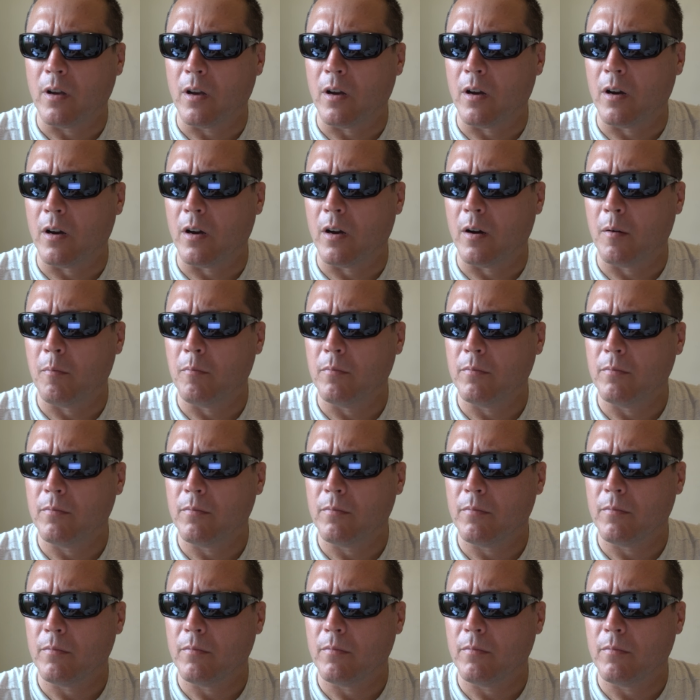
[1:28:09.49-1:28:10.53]

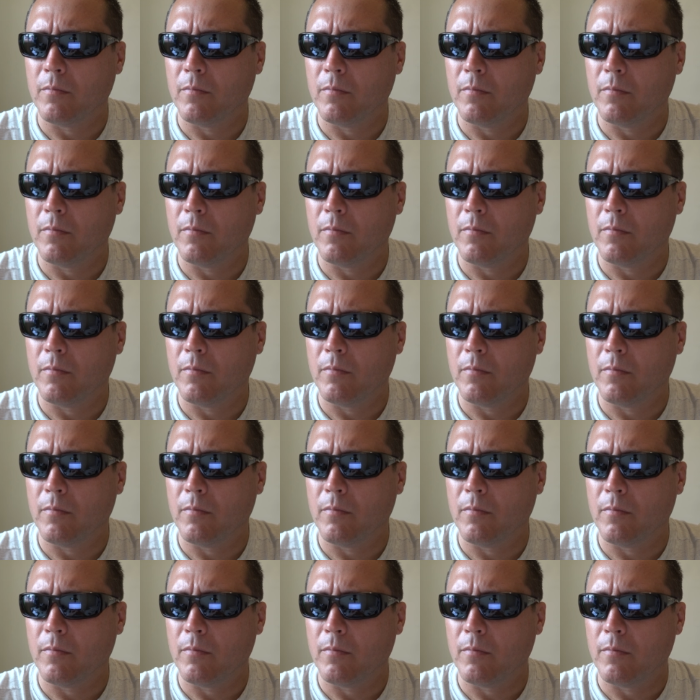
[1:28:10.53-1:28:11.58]

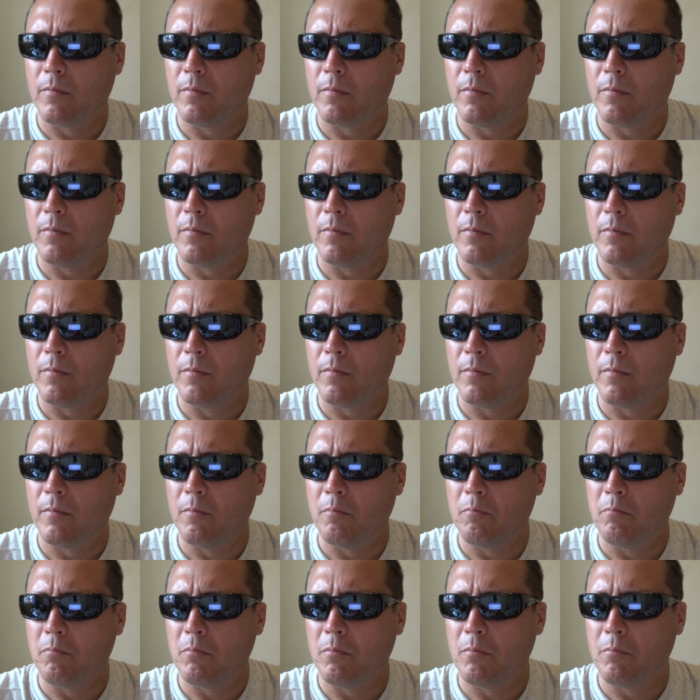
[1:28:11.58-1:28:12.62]

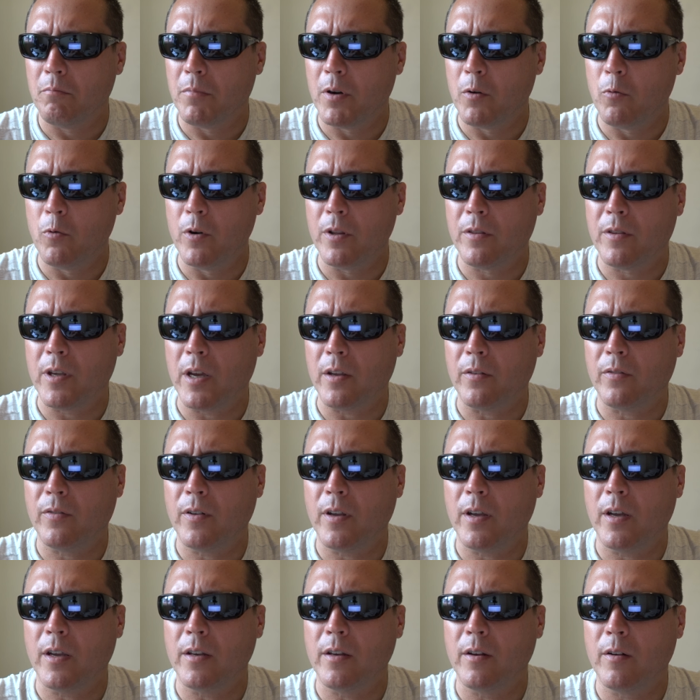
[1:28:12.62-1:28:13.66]
But with that
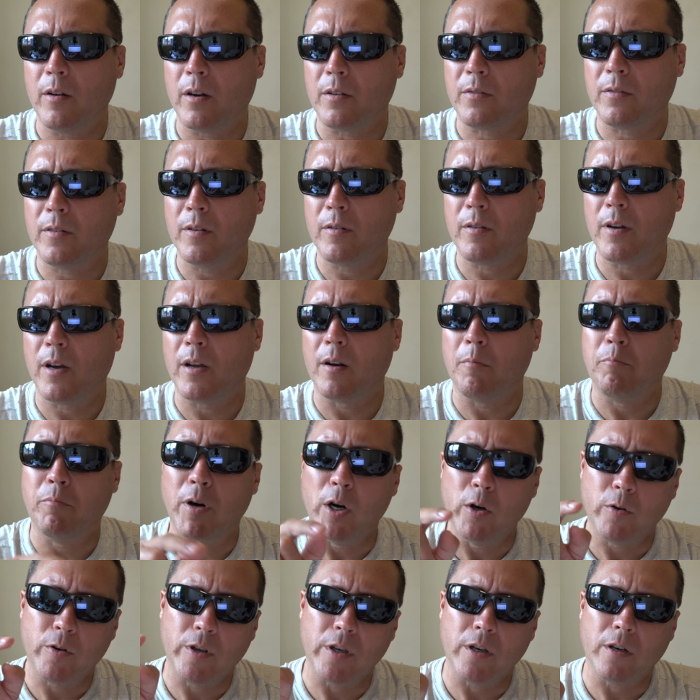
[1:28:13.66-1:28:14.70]
said, I still gotta
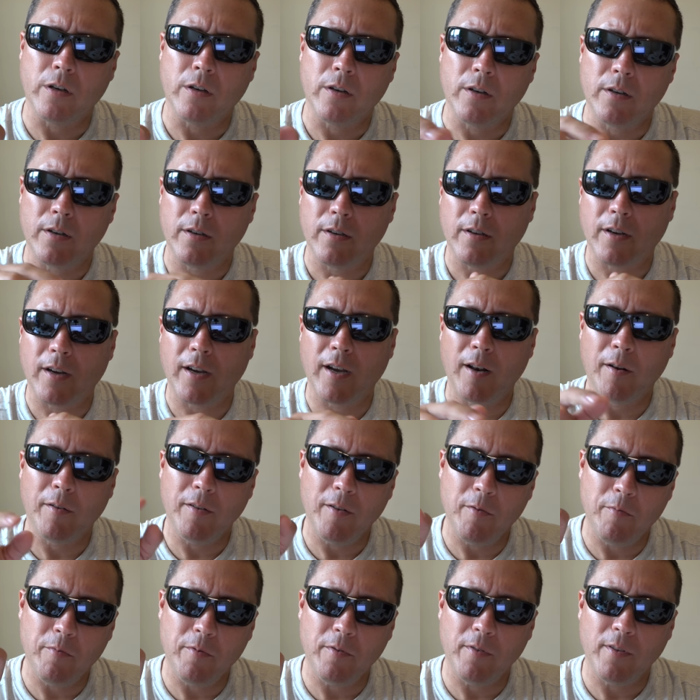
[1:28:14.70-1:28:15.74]
poke you. I
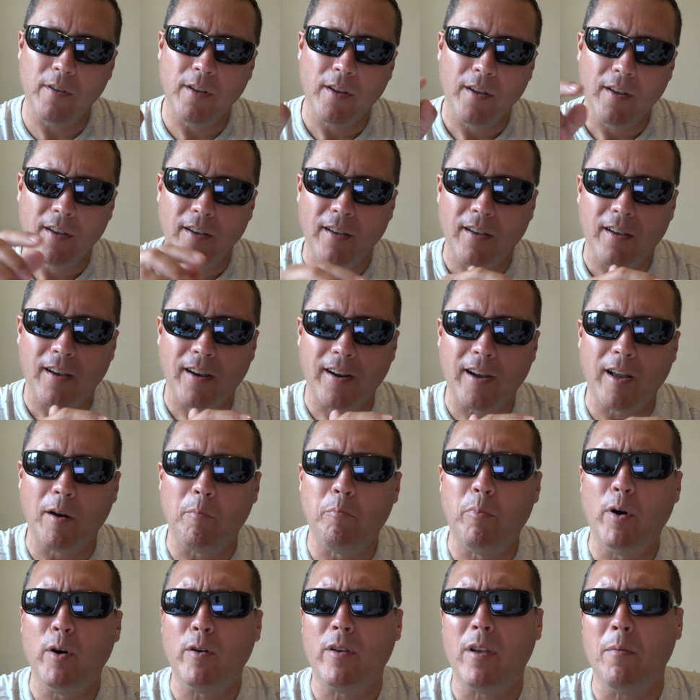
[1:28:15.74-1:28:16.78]
gotta
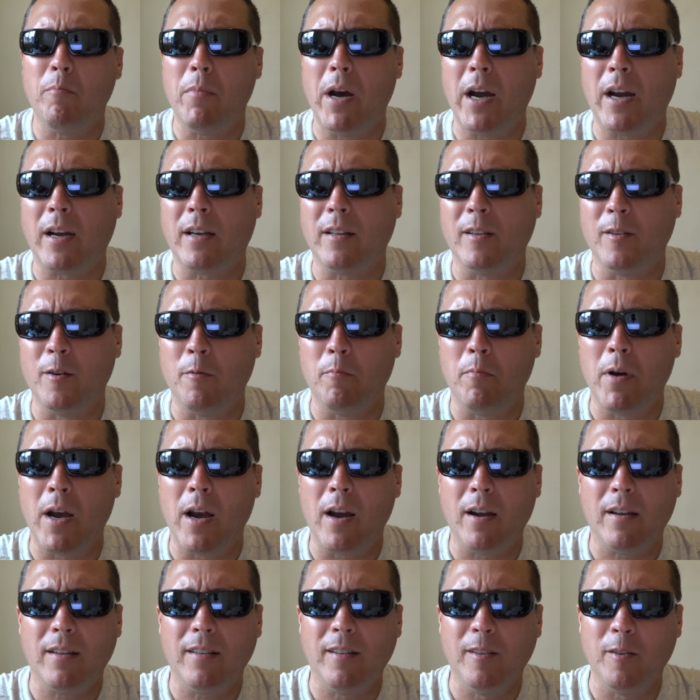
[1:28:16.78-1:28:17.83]
poke you back a little
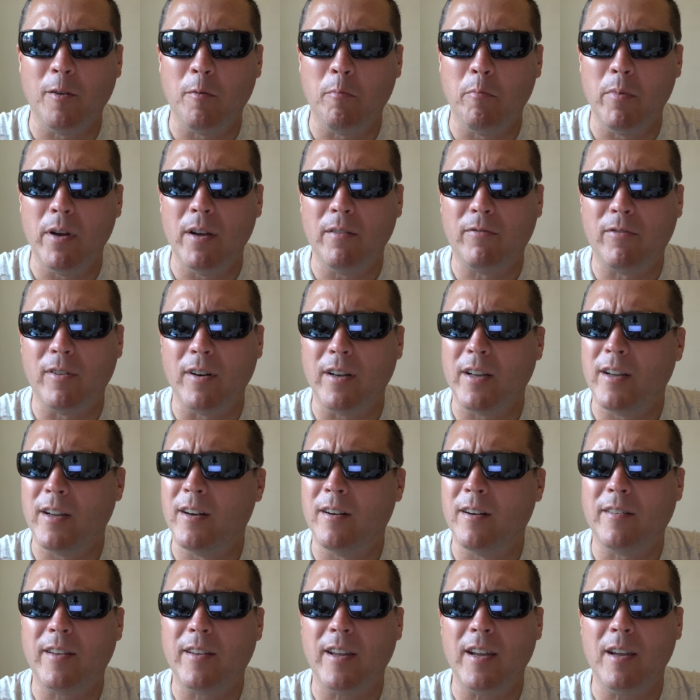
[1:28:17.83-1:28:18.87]
bit for the
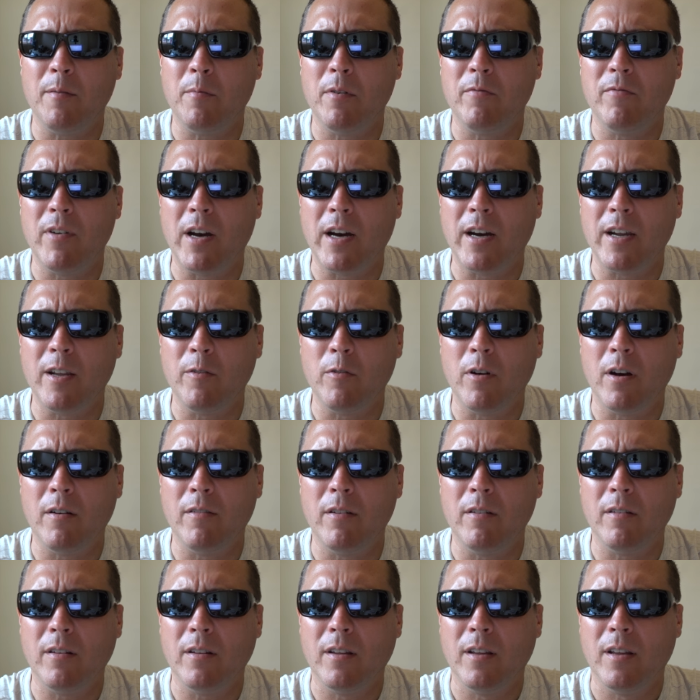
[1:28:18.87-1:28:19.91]
entertainment value of
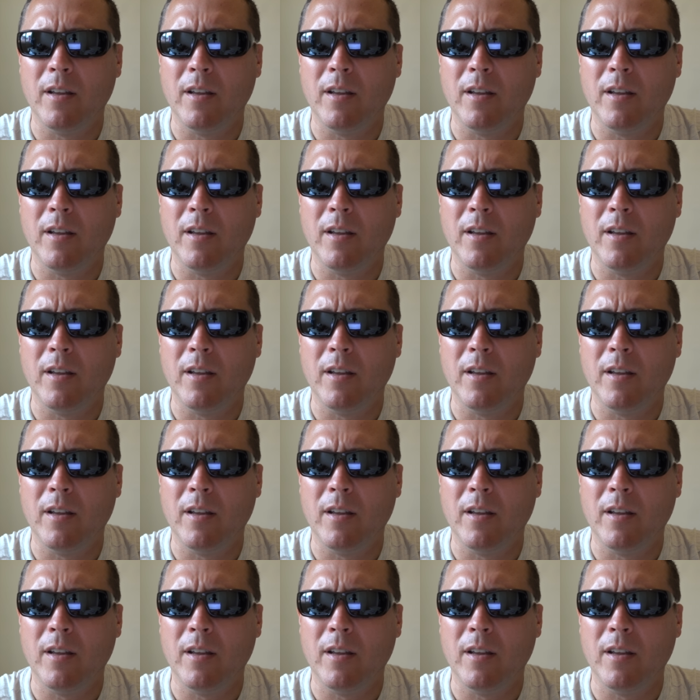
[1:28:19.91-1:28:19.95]
it.